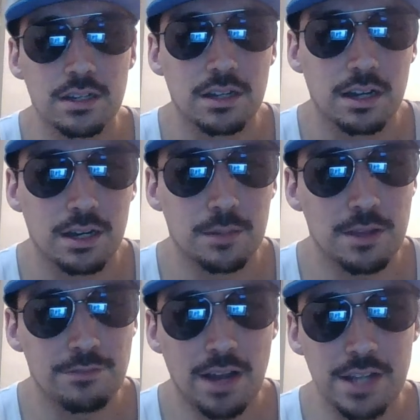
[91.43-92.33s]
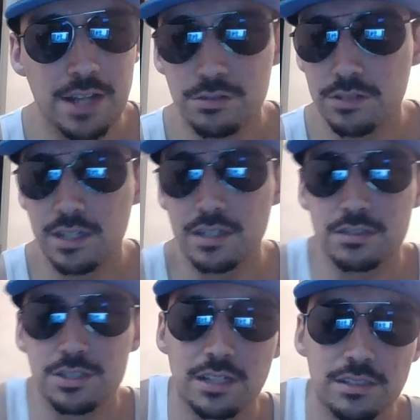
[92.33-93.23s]
If I do get a
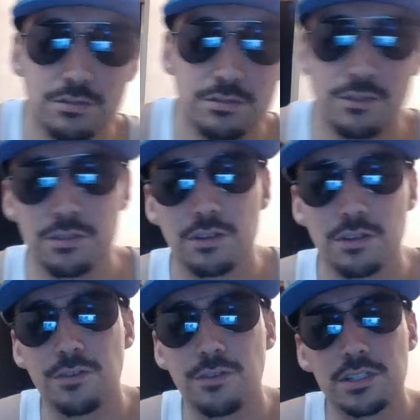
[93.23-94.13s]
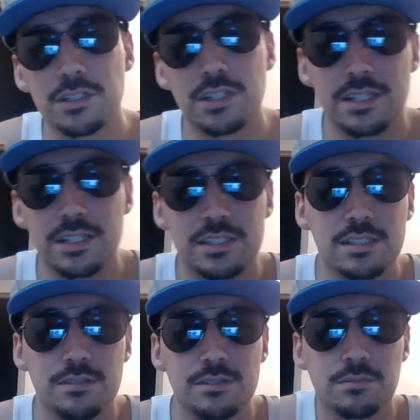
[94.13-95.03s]
chance to review their footage and I see
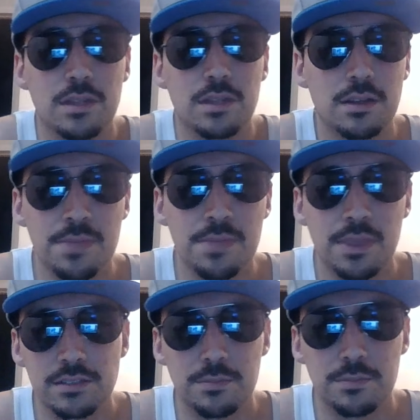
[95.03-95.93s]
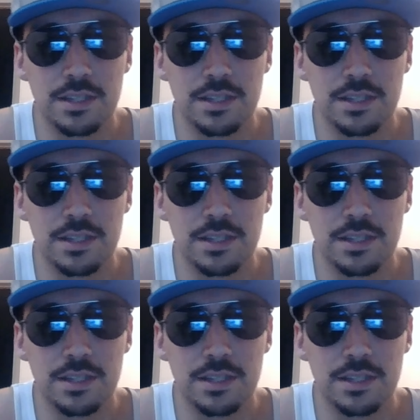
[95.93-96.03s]
something